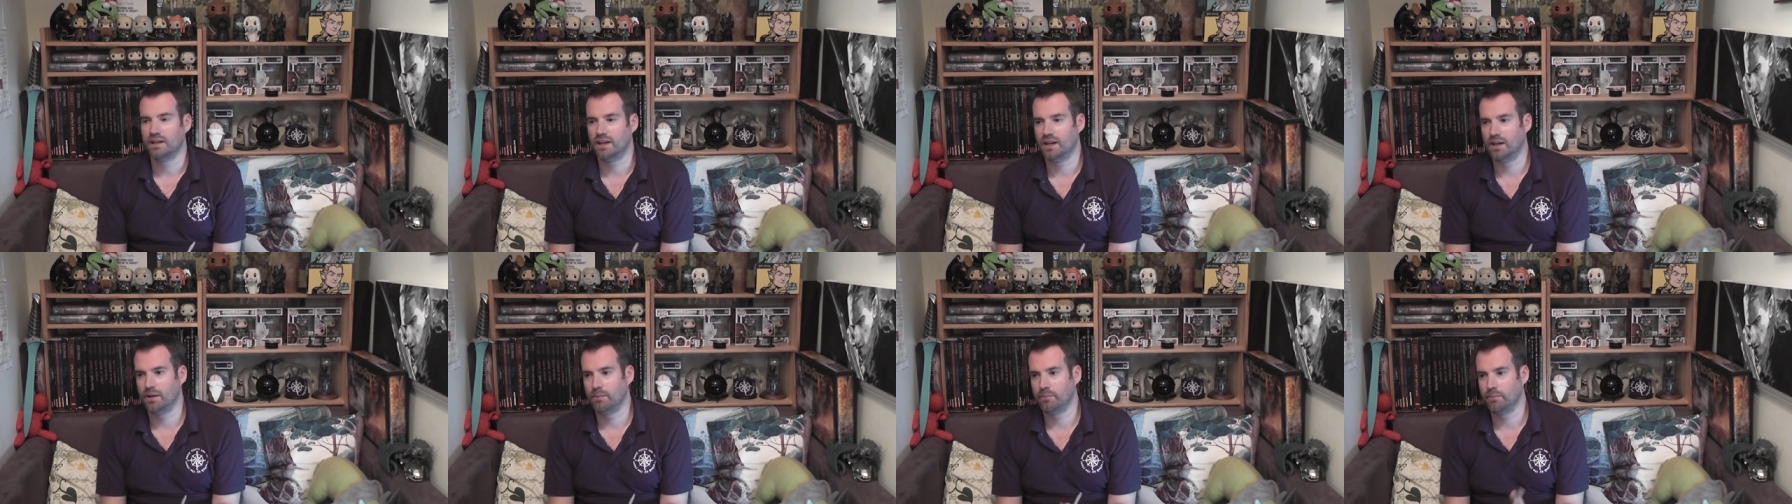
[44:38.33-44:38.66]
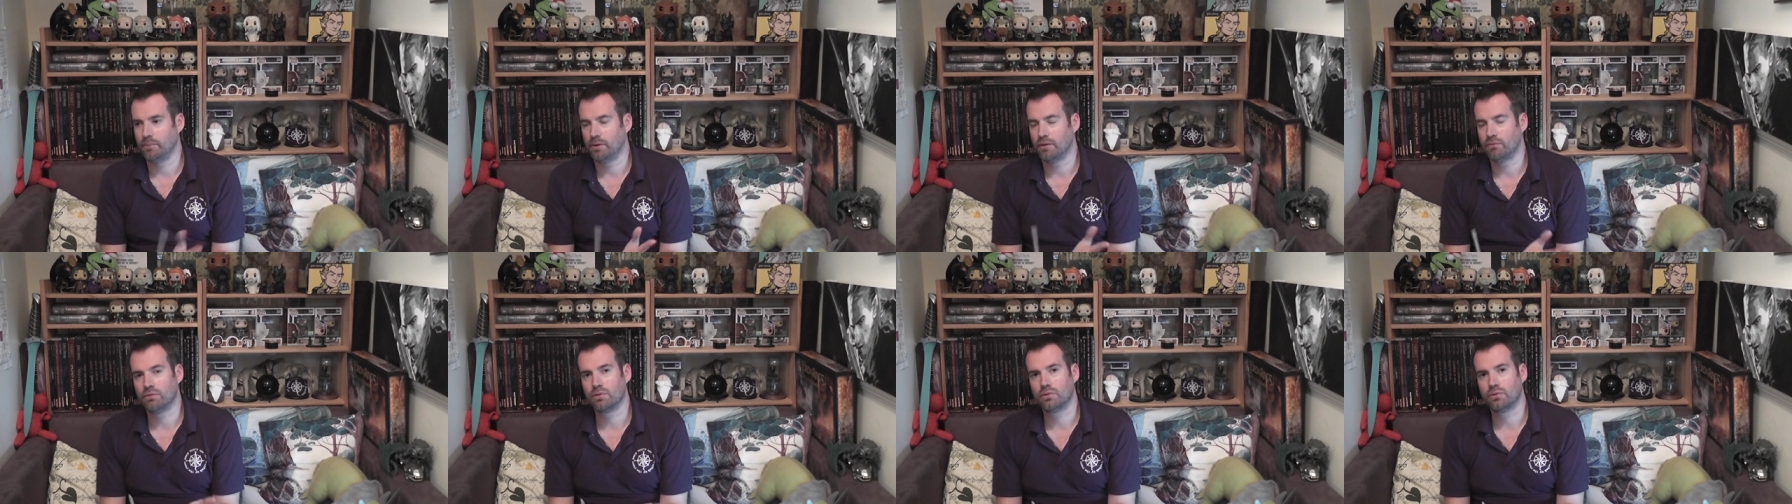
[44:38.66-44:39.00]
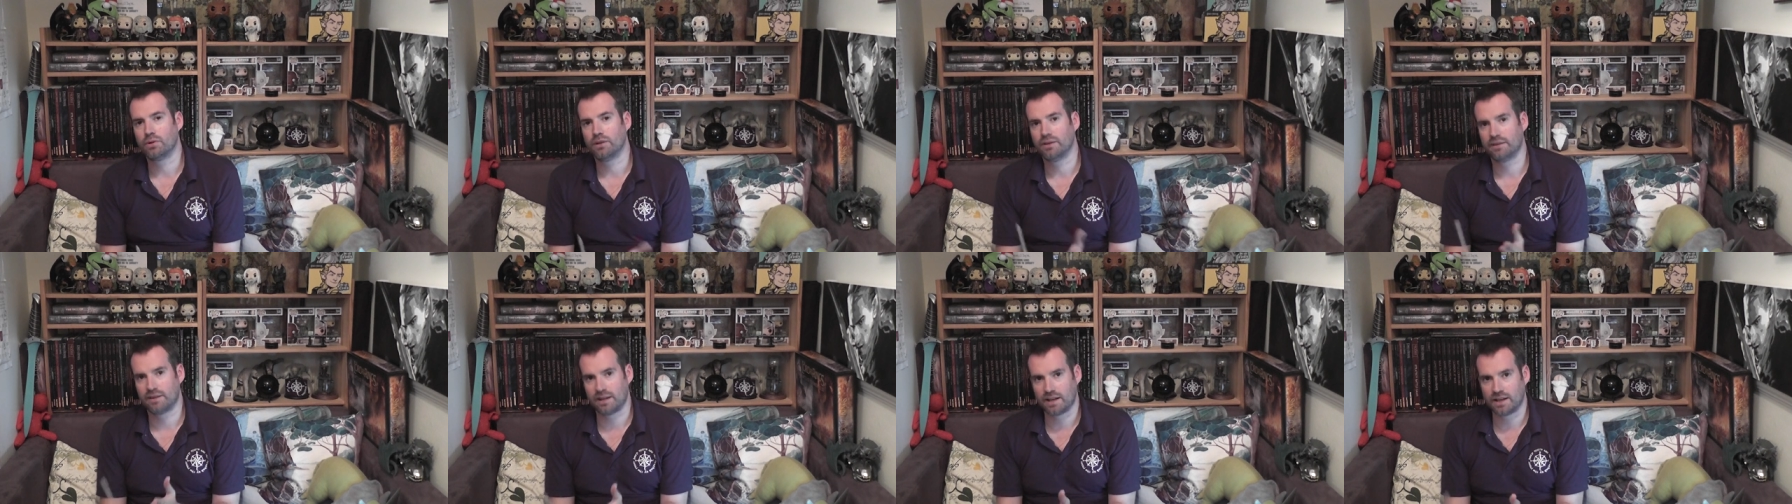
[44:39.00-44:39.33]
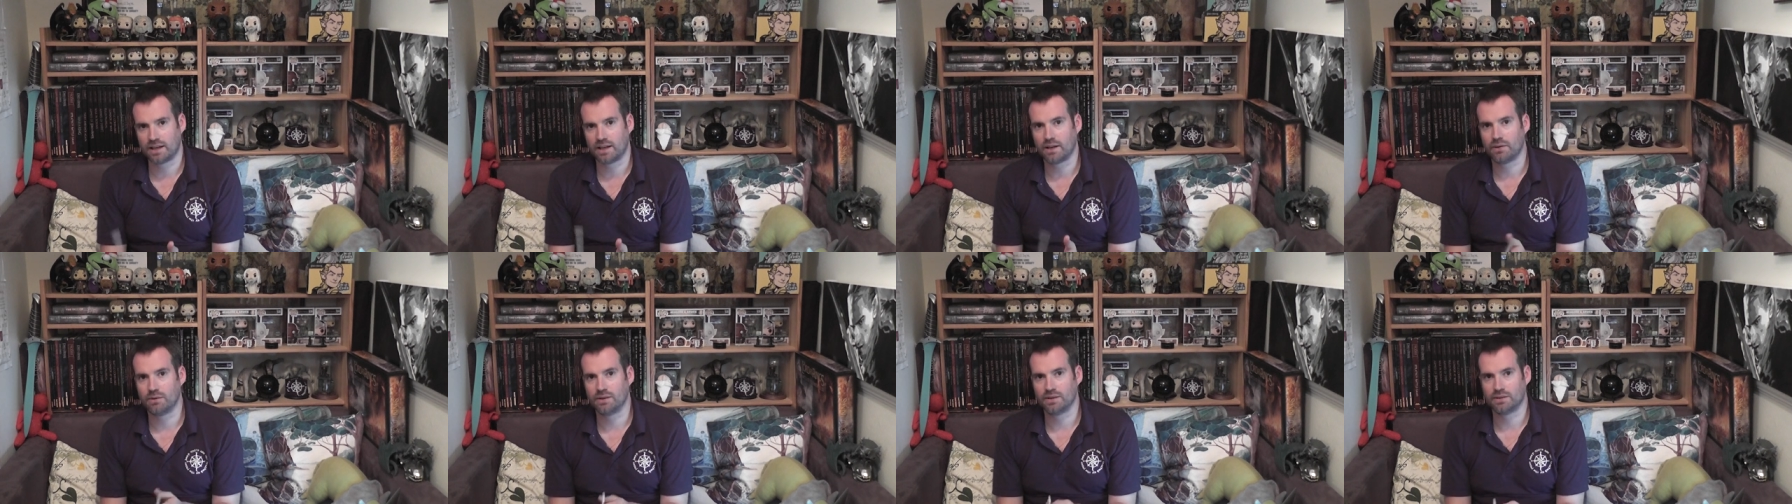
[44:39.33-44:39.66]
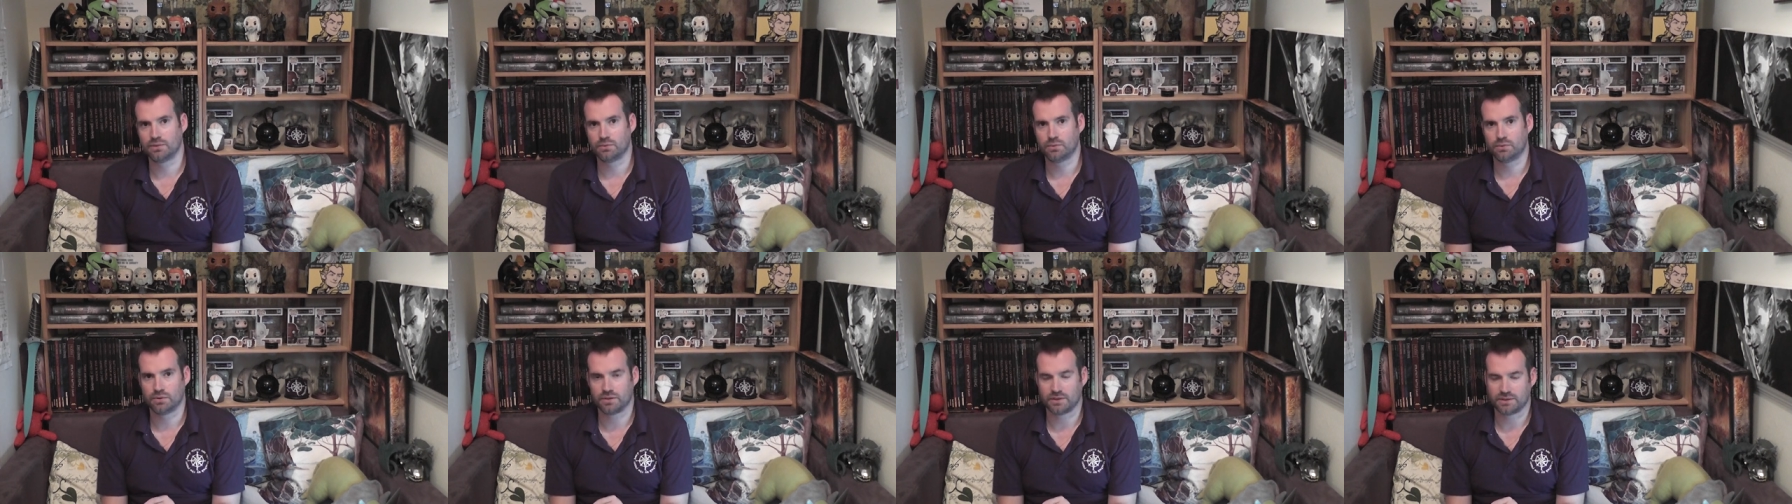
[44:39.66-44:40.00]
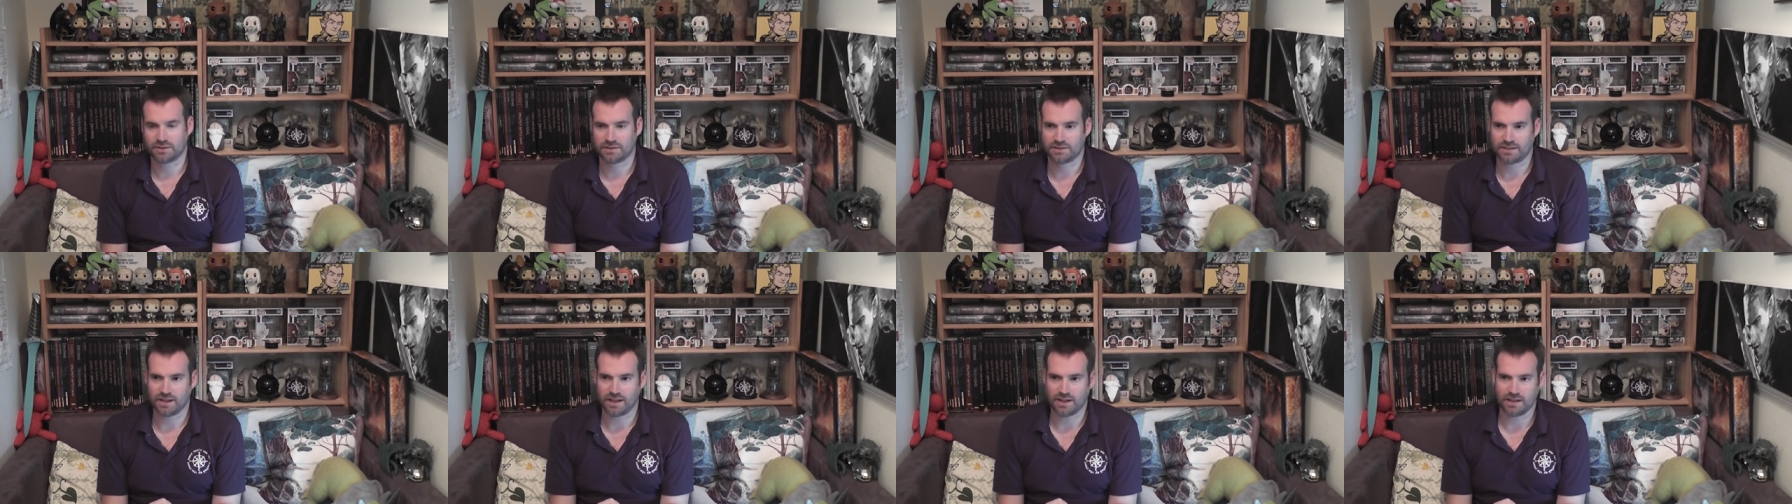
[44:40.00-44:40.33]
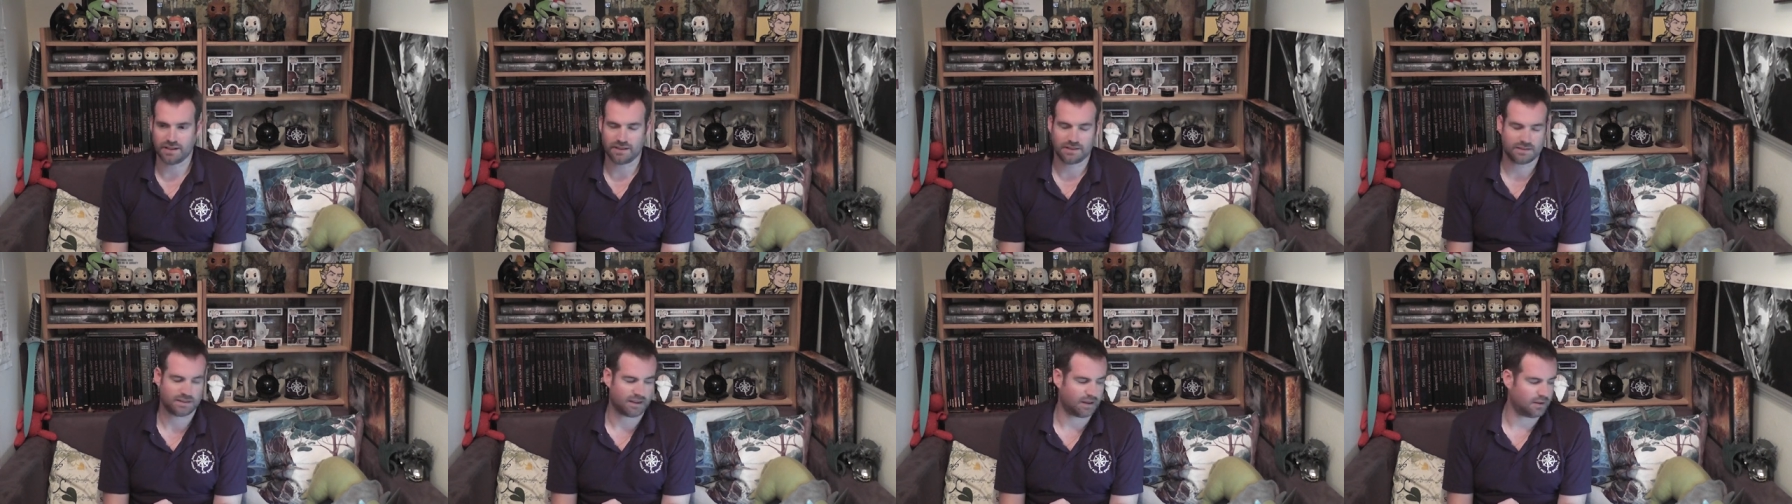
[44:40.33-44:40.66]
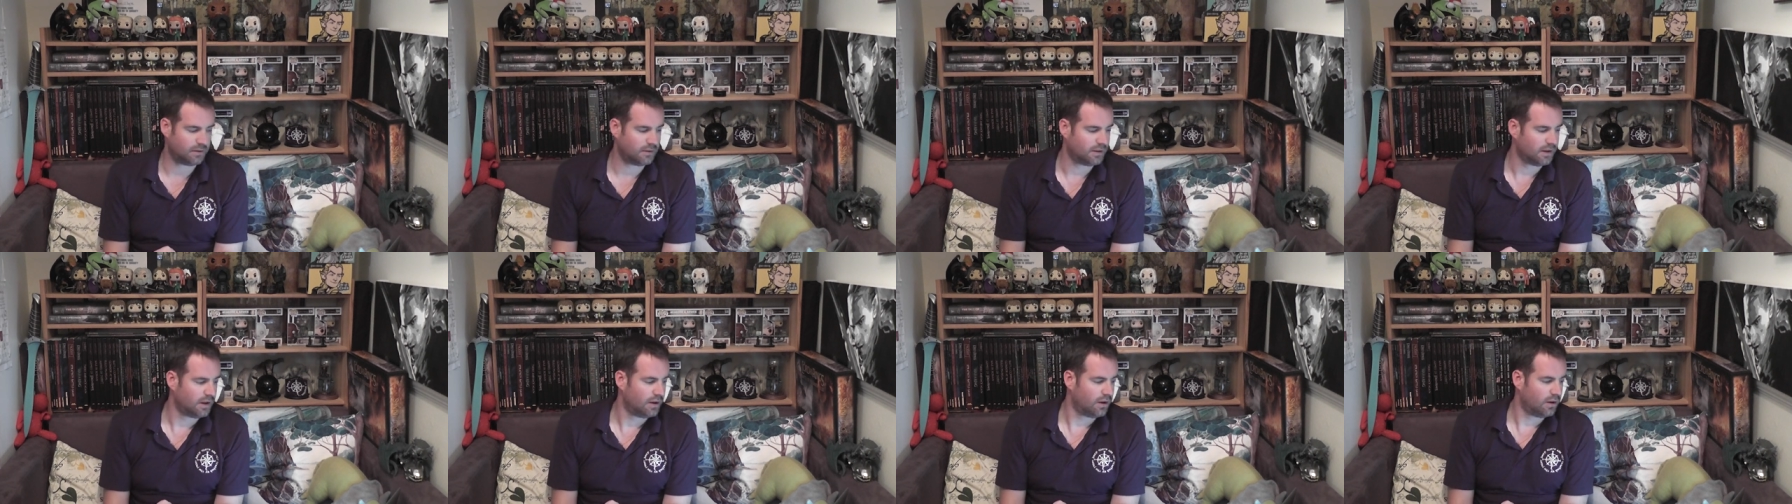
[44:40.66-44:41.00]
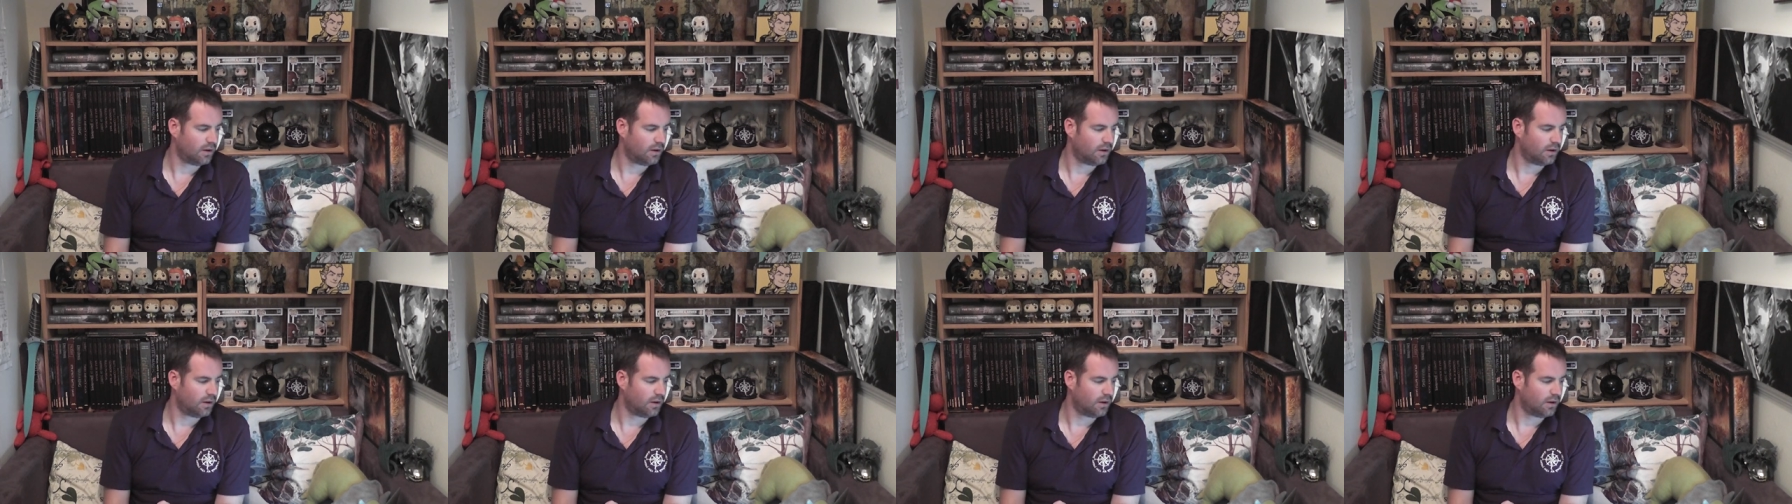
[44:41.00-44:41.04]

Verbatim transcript: um, my rule is they go into August tally. So